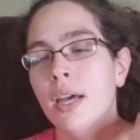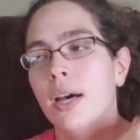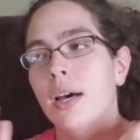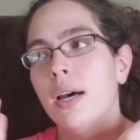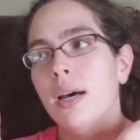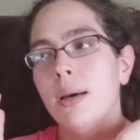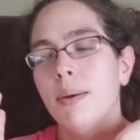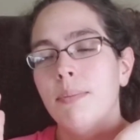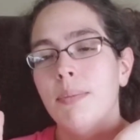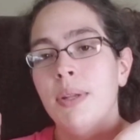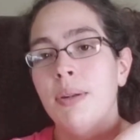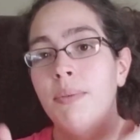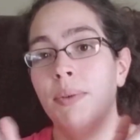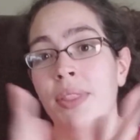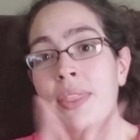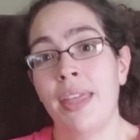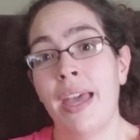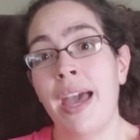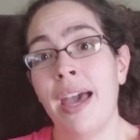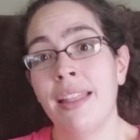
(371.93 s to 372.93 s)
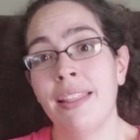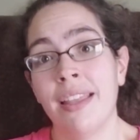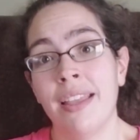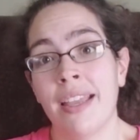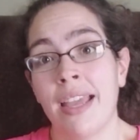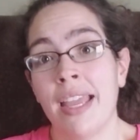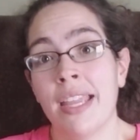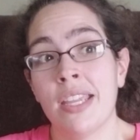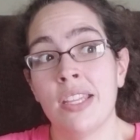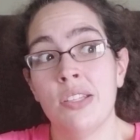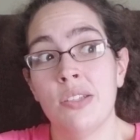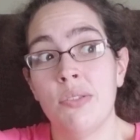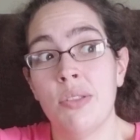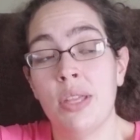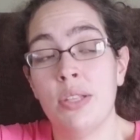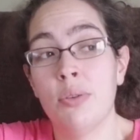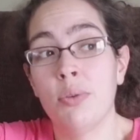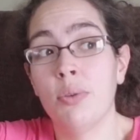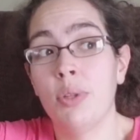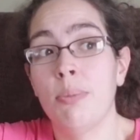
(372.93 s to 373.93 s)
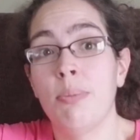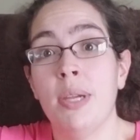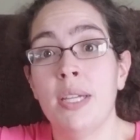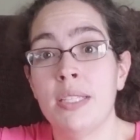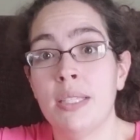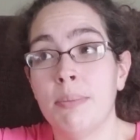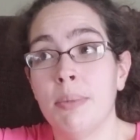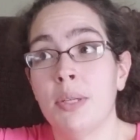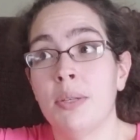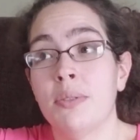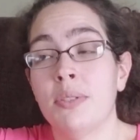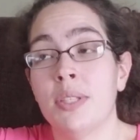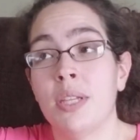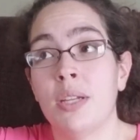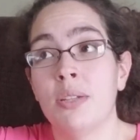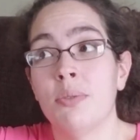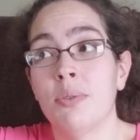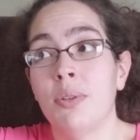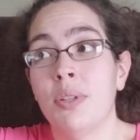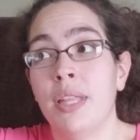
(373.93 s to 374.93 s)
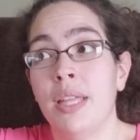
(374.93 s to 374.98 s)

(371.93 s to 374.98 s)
And with that, like, I can do that totally based on my own schedule.